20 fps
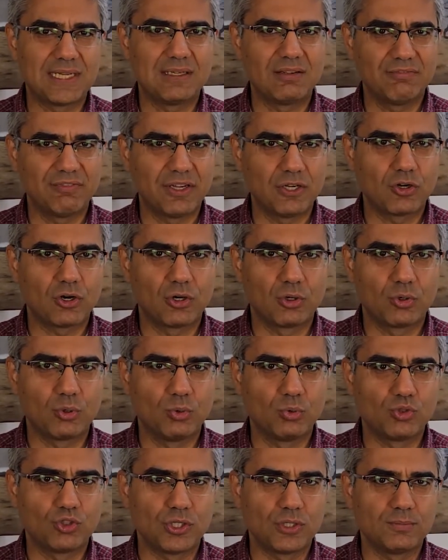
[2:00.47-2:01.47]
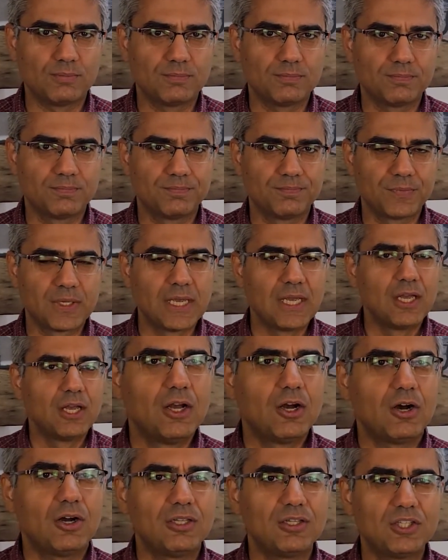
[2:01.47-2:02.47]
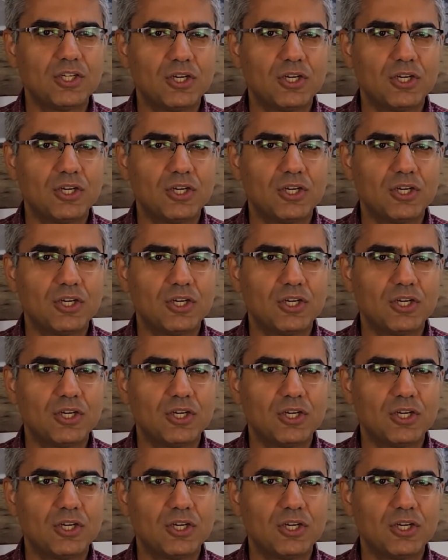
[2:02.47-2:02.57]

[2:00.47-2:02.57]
effect conclusion. On the